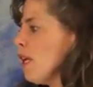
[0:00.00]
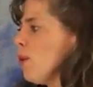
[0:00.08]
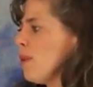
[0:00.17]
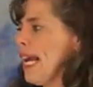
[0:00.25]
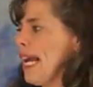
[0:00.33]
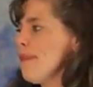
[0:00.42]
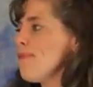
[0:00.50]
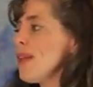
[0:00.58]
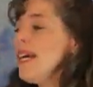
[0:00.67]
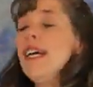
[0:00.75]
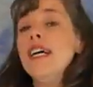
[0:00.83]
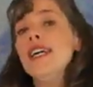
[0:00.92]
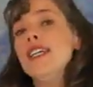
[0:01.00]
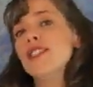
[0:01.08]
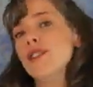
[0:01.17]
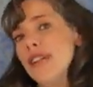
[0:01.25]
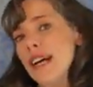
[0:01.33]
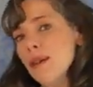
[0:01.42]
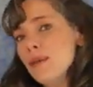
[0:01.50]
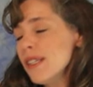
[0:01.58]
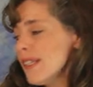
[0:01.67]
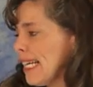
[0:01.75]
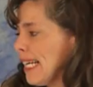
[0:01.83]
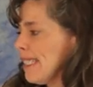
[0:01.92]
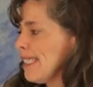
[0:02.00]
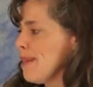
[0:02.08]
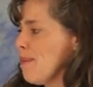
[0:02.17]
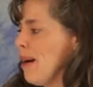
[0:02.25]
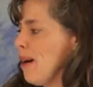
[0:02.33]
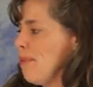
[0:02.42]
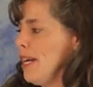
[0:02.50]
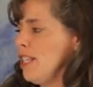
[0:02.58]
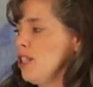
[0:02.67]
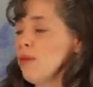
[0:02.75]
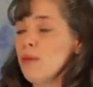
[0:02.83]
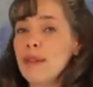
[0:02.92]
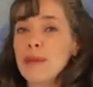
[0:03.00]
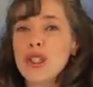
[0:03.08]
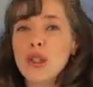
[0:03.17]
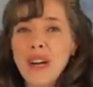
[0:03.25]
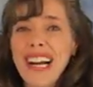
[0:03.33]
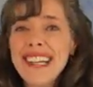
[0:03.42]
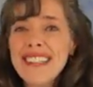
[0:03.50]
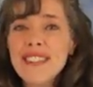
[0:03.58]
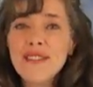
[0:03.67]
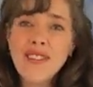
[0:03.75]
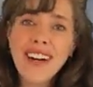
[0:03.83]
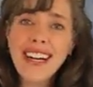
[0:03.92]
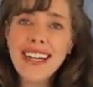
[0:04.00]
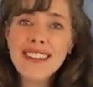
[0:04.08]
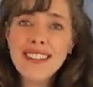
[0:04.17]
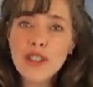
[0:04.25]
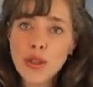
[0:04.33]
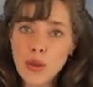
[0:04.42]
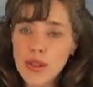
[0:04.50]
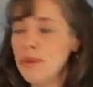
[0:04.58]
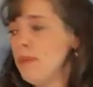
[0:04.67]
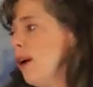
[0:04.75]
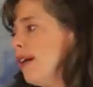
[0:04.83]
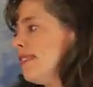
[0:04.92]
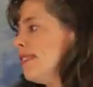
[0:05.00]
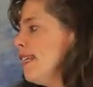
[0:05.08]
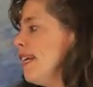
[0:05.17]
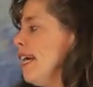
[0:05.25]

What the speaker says: Okay, so now we're going to get into the palpation where we're trying to find the sore spots.